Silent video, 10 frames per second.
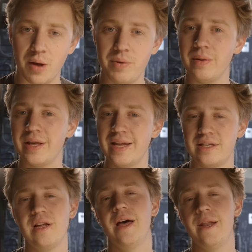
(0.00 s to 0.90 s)
I'll be able to
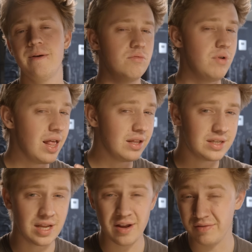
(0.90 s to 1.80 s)
get done
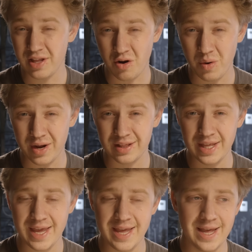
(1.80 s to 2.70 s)
relatively
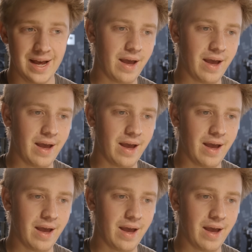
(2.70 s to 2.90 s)
quickly.